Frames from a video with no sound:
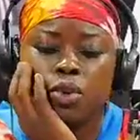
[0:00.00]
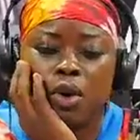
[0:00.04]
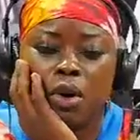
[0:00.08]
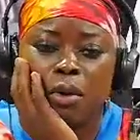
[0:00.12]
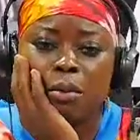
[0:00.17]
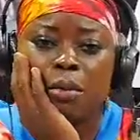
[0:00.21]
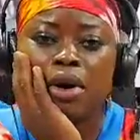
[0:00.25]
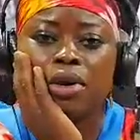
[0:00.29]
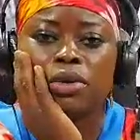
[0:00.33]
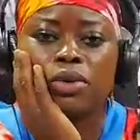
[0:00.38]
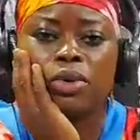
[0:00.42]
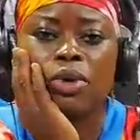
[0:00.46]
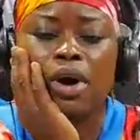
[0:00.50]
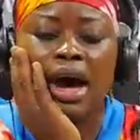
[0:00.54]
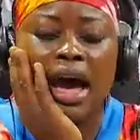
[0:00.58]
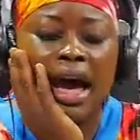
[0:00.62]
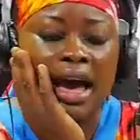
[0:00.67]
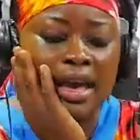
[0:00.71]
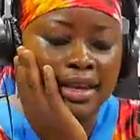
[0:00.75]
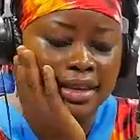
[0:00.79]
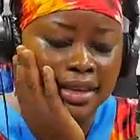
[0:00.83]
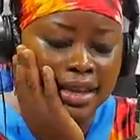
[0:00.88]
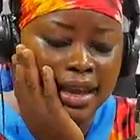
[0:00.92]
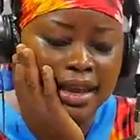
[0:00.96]
commono,
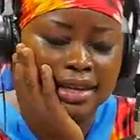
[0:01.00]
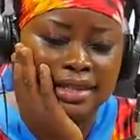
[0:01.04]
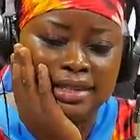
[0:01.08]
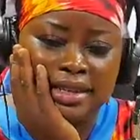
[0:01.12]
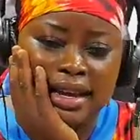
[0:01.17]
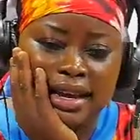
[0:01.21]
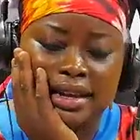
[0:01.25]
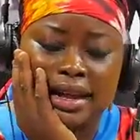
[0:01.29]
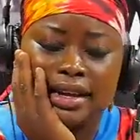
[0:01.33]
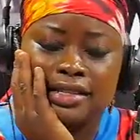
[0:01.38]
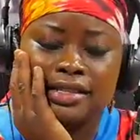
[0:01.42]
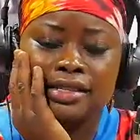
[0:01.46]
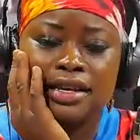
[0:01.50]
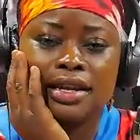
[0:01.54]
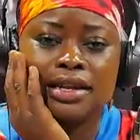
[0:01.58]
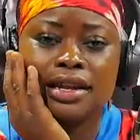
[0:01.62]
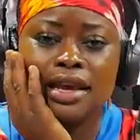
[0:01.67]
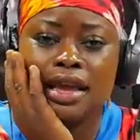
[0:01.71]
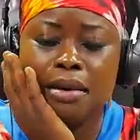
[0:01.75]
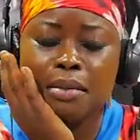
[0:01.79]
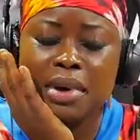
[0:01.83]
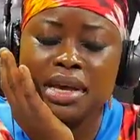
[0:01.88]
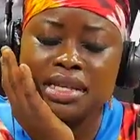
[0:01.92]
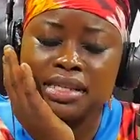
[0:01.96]
I yet dead as a
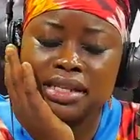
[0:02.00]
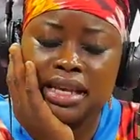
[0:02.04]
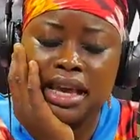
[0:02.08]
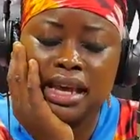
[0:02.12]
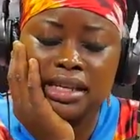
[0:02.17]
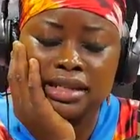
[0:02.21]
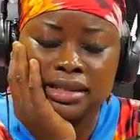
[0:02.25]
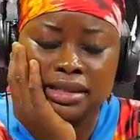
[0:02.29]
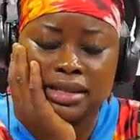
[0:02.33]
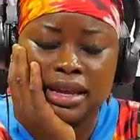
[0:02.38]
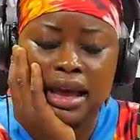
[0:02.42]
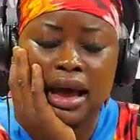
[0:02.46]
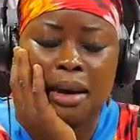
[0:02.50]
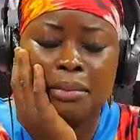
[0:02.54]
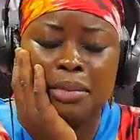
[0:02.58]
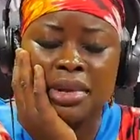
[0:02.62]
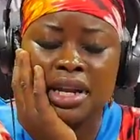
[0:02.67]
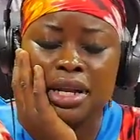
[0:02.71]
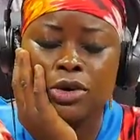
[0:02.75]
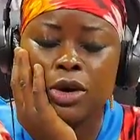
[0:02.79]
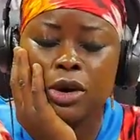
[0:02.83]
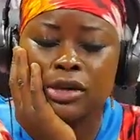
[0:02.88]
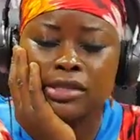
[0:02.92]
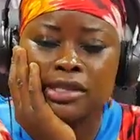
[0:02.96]
neighbor says she, I
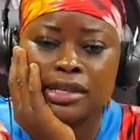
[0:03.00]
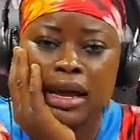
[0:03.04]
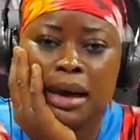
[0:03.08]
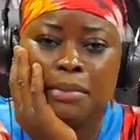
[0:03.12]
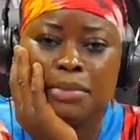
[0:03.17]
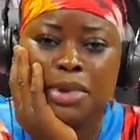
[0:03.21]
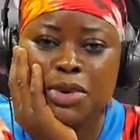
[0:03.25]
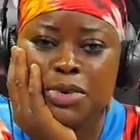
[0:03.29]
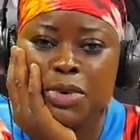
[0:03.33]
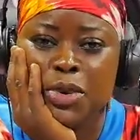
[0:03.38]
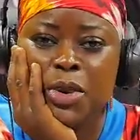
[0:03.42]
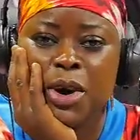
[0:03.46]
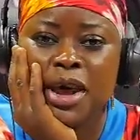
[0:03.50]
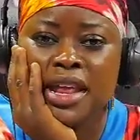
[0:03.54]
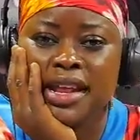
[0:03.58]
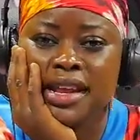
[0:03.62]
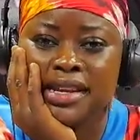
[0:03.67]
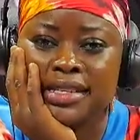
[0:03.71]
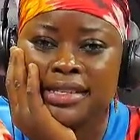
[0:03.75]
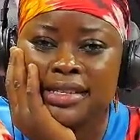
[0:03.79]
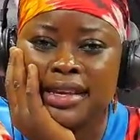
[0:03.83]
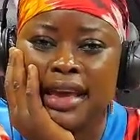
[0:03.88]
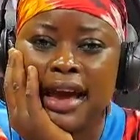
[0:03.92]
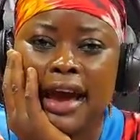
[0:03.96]
mean, Doctor Amingo,
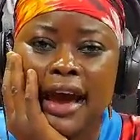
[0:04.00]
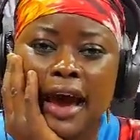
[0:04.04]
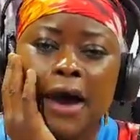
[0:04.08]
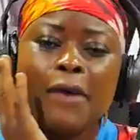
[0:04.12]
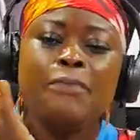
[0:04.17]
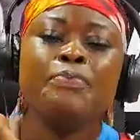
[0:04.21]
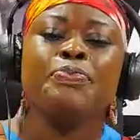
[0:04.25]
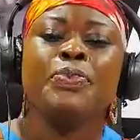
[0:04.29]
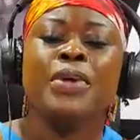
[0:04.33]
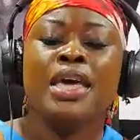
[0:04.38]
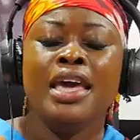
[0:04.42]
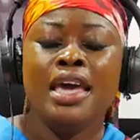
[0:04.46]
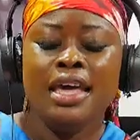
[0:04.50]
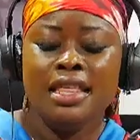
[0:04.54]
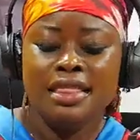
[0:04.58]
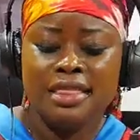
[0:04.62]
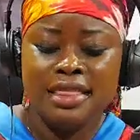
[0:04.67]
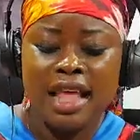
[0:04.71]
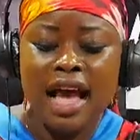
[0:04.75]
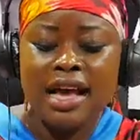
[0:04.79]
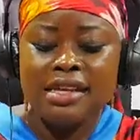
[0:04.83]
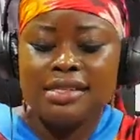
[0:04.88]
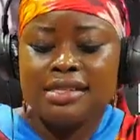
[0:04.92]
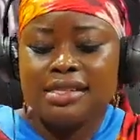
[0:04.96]
and she have.
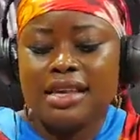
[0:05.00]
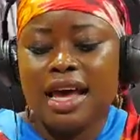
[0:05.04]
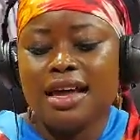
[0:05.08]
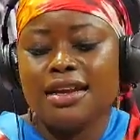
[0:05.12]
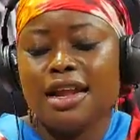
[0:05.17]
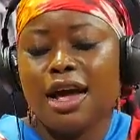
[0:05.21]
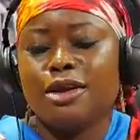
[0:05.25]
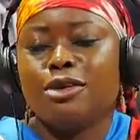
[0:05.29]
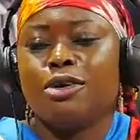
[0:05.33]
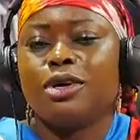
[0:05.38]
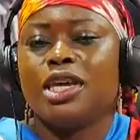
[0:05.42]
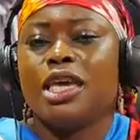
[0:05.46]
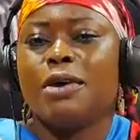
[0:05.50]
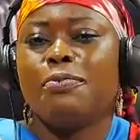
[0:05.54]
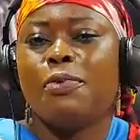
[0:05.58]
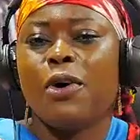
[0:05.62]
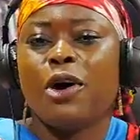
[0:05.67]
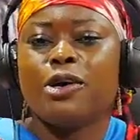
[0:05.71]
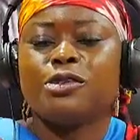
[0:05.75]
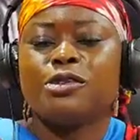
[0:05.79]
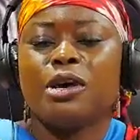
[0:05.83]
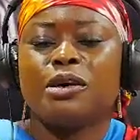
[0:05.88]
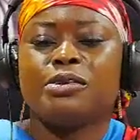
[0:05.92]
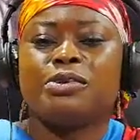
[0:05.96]
Now, son, I know keep
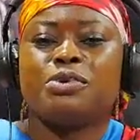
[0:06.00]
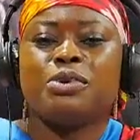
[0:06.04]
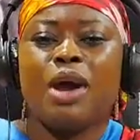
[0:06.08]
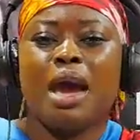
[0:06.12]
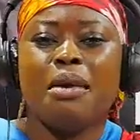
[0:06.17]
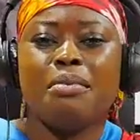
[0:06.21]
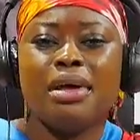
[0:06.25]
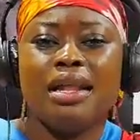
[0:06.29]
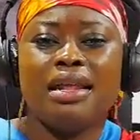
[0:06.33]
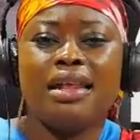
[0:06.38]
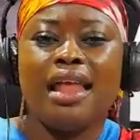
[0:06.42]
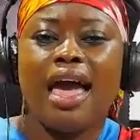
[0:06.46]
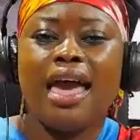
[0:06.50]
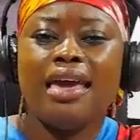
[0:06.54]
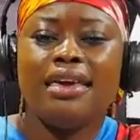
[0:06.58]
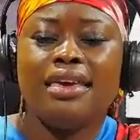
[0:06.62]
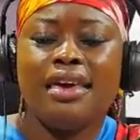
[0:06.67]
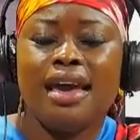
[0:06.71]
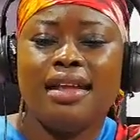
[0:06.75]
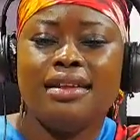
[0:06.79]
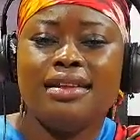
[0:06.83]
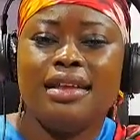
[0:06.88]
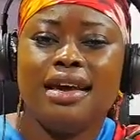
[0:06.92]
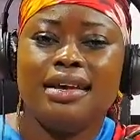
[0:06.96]
on subscribing, like,
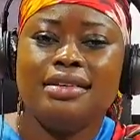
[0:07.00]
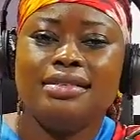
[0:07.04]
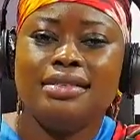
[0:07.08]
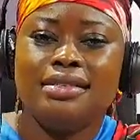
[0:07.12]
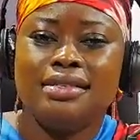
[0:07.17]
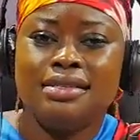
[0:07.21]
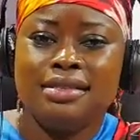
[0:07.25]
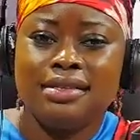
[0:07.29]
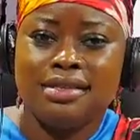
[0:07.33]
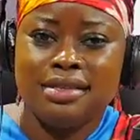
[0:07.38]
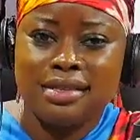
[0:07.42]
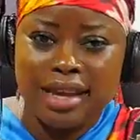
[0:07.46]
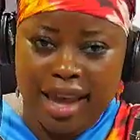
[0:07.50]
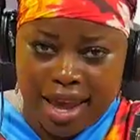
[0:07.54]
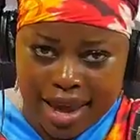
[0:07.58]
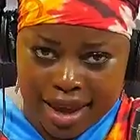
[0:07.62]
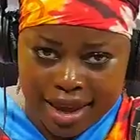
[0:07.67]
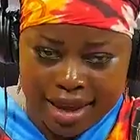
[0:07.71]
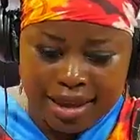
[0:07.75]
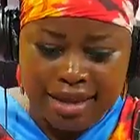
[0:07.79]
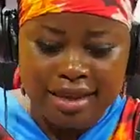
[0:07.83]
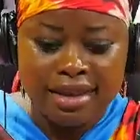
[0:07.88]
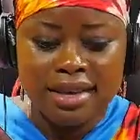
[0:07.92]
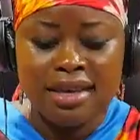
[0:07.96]
and then
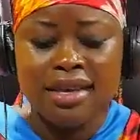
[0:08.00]
share.